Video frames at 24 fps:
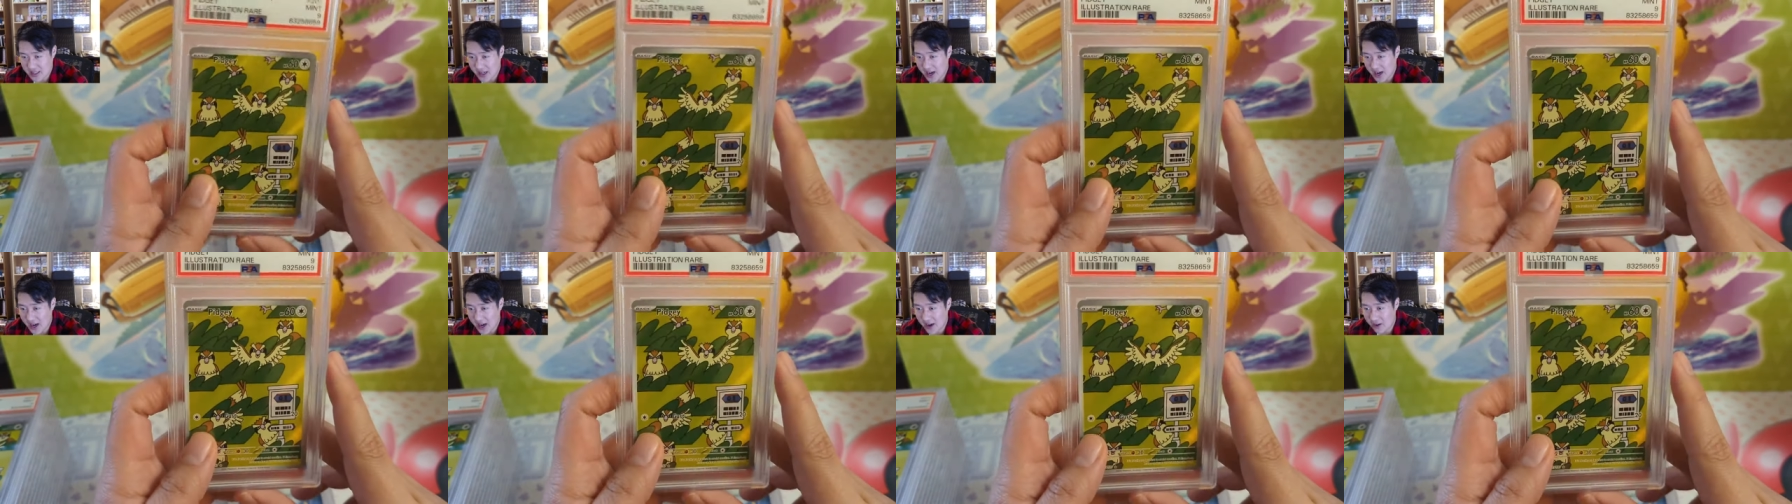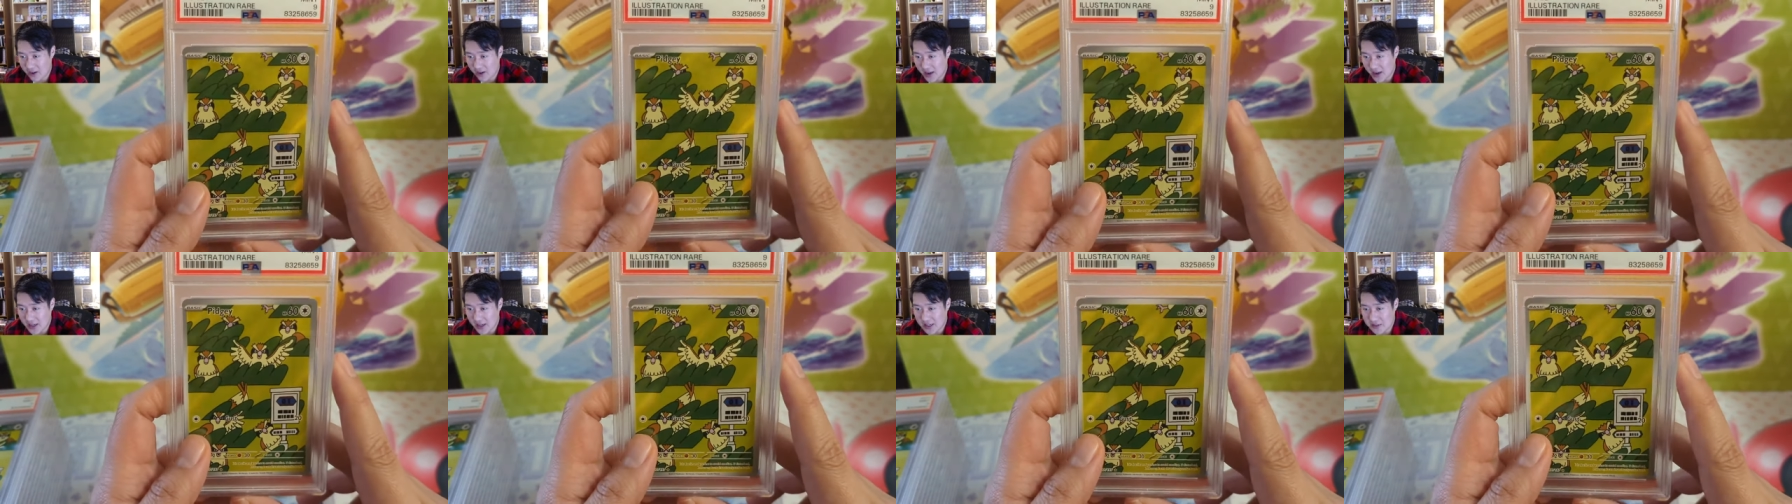I don't
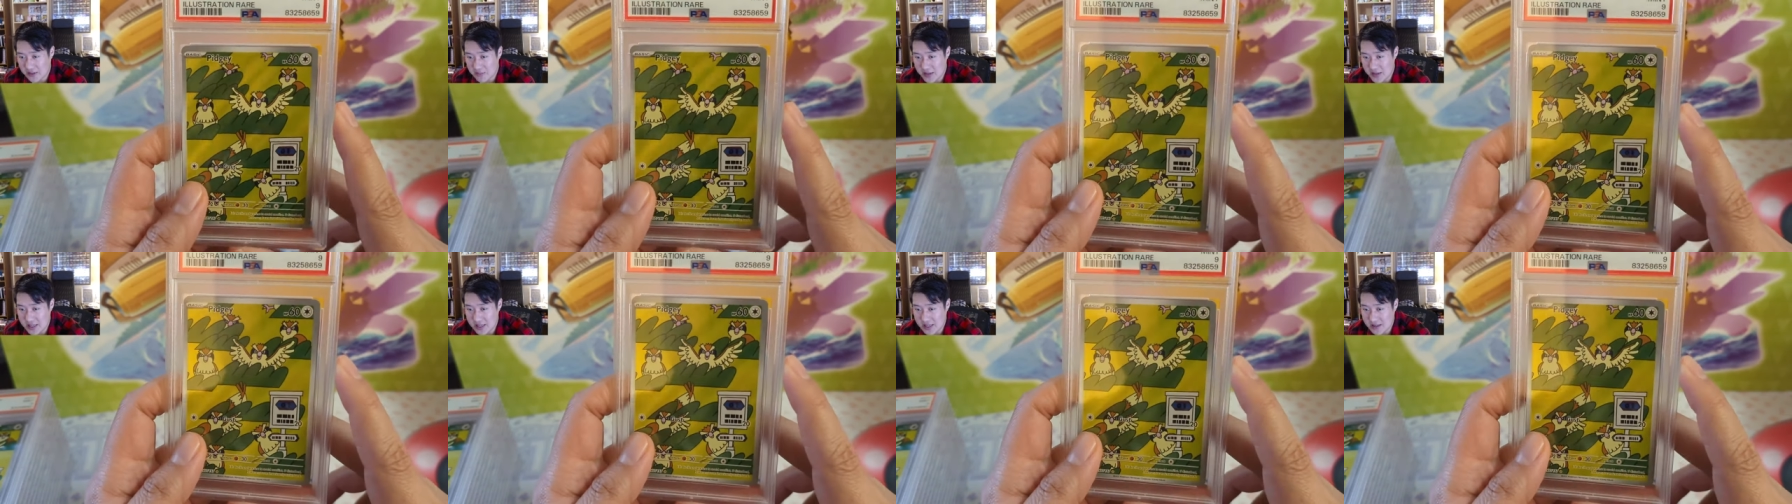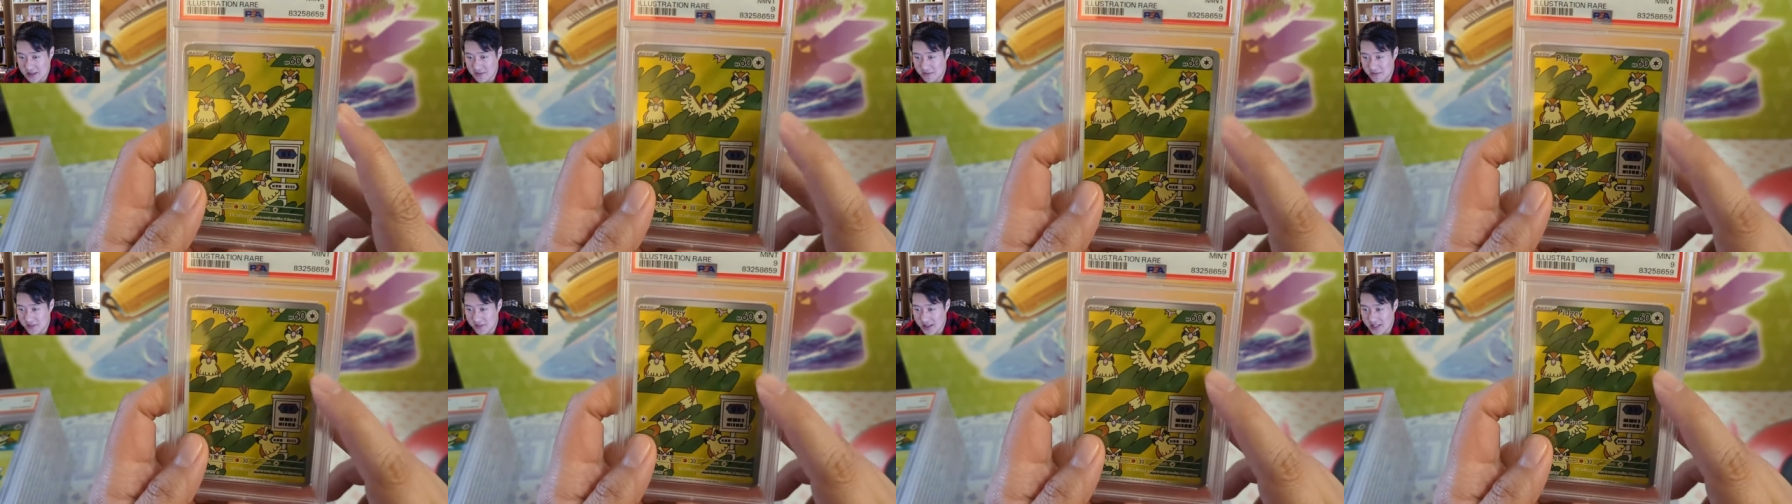know, I could be
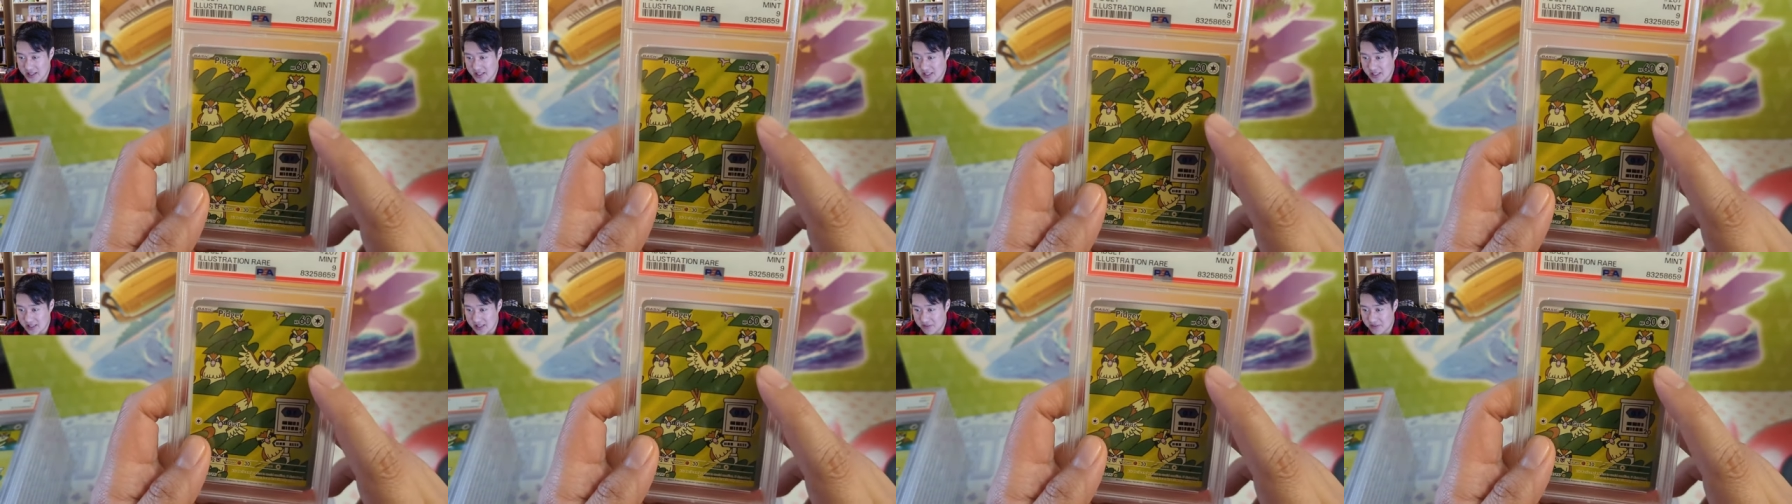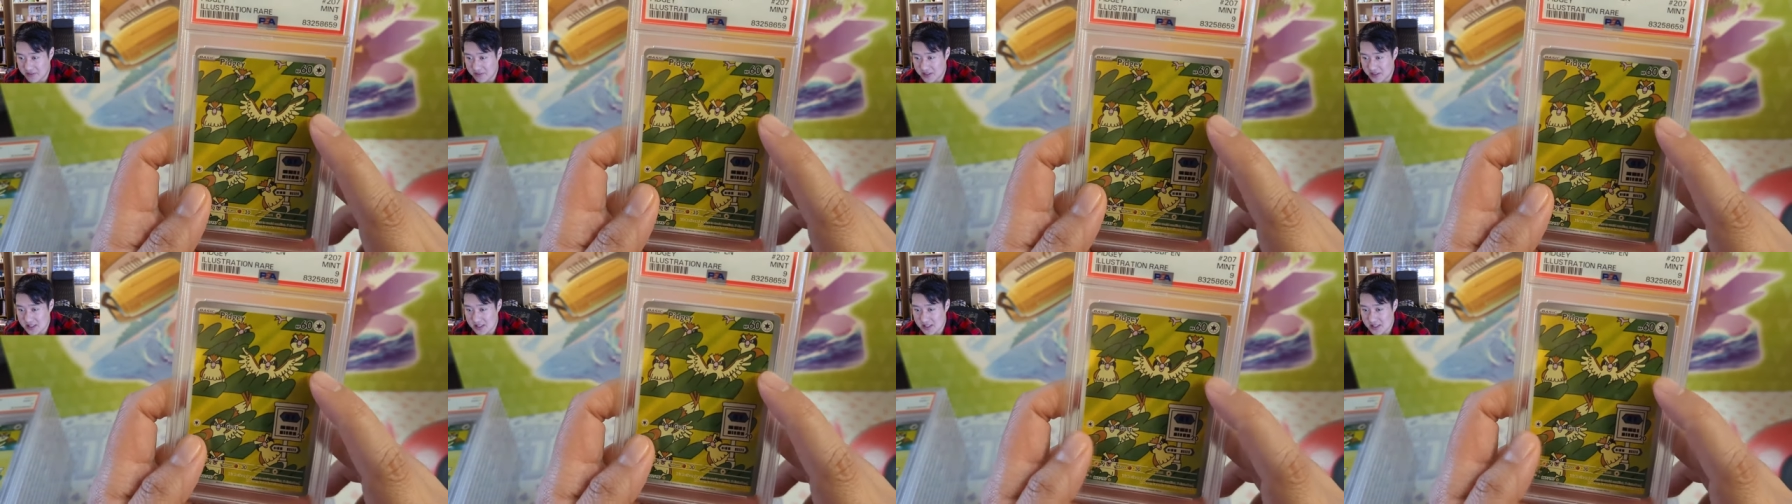convinced if
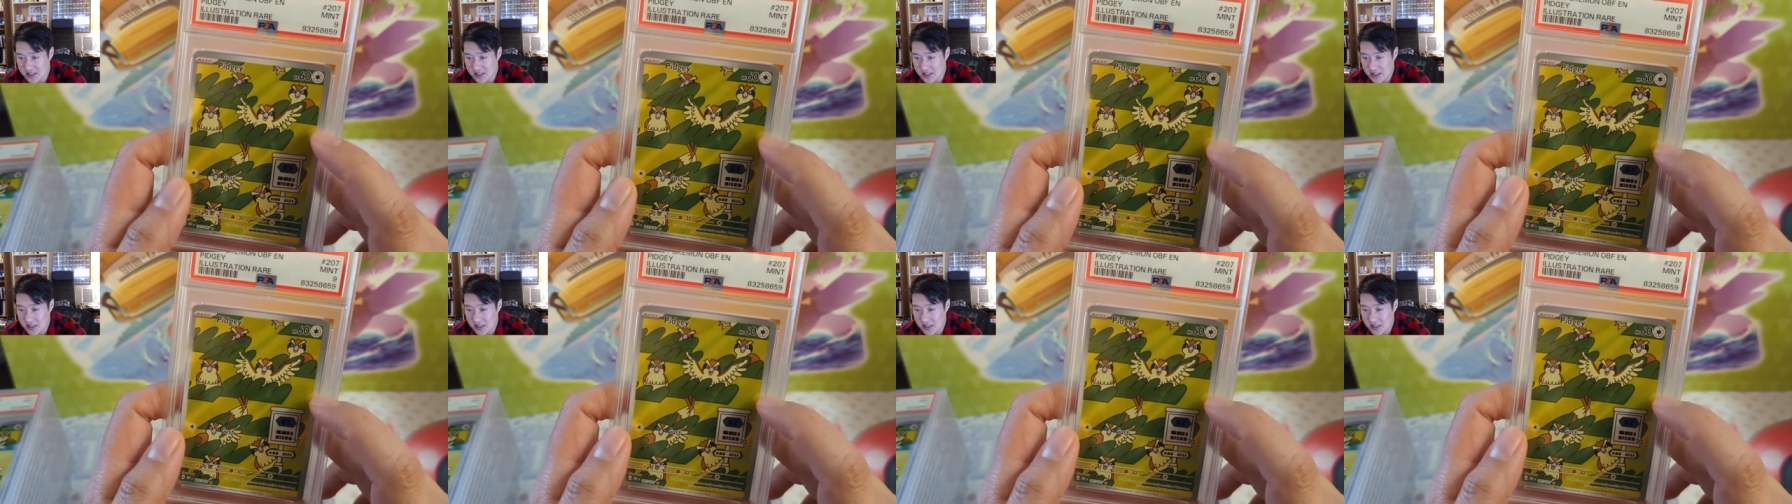this